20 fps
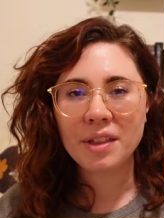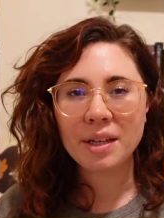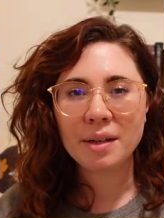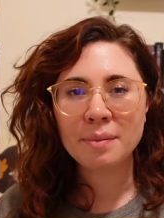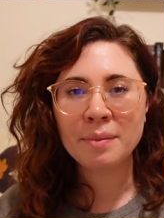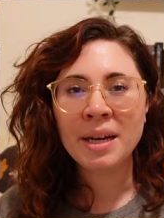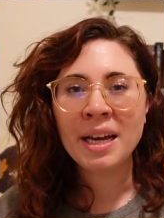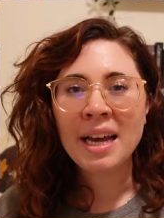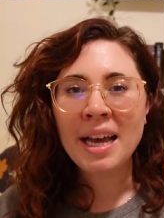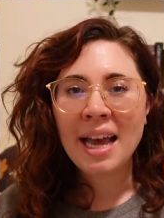
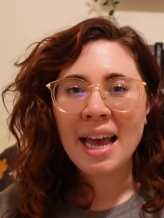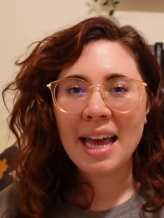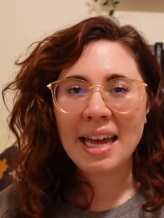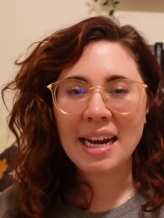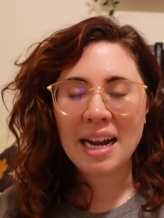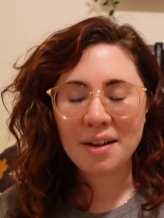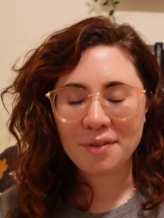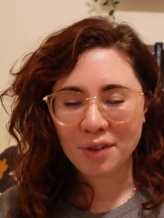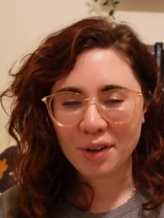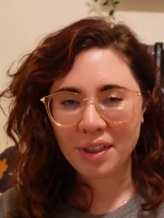them and
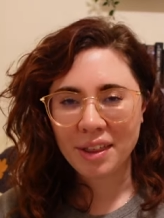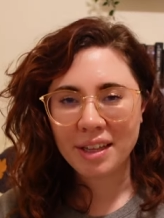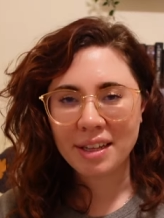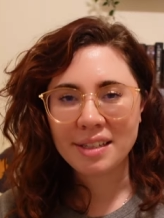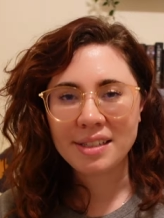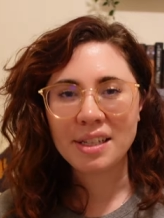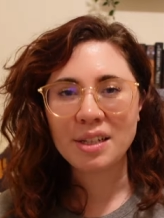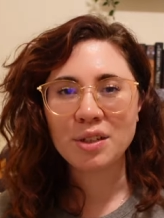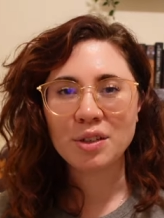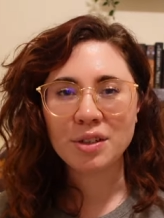everything
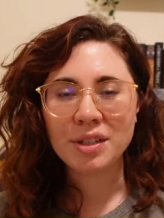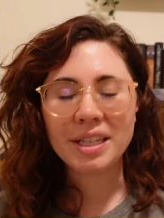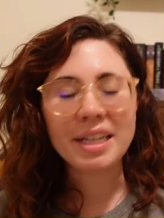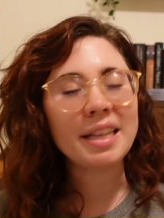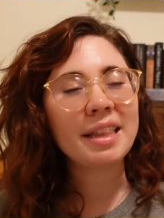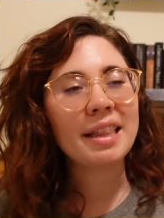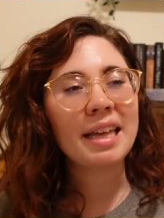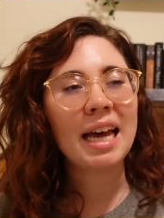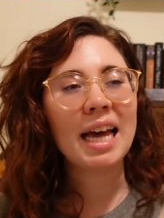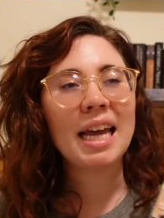is
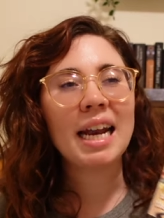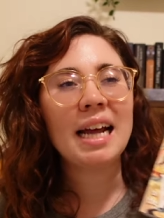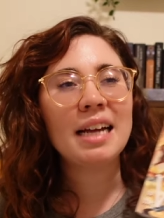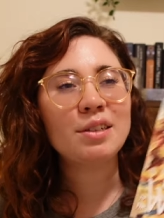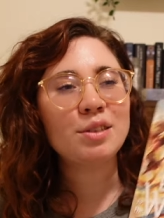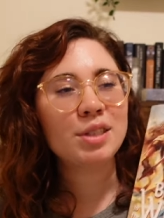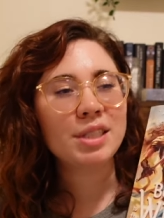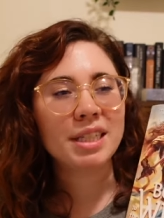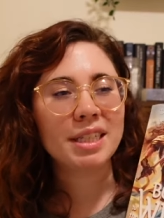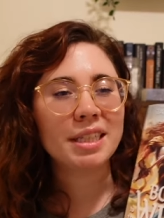underneath that. I
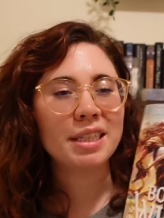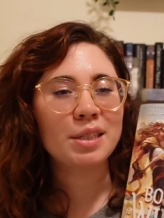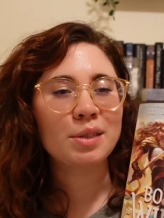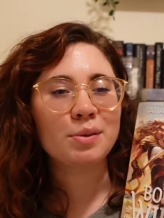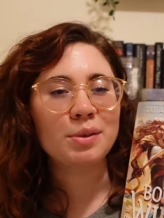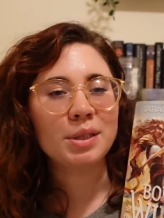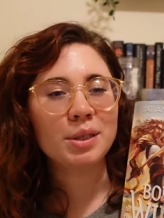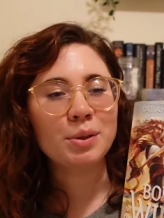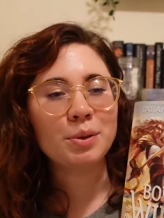just think that's really